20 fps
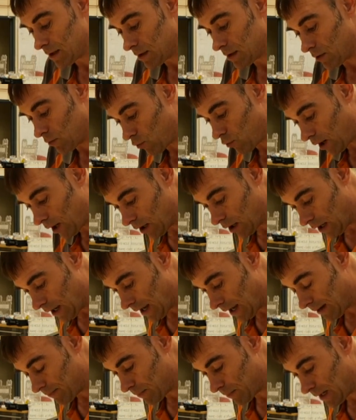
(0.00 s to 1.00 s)
the right
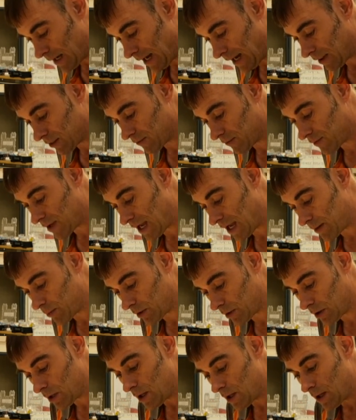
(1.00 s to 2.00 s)
um, length of
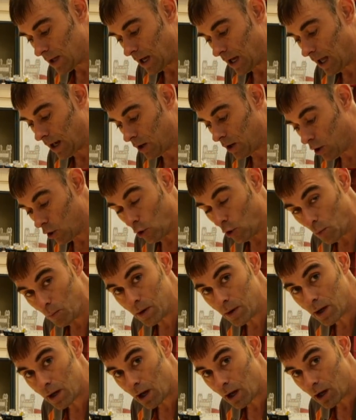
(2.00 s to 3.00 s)
cable, a loom,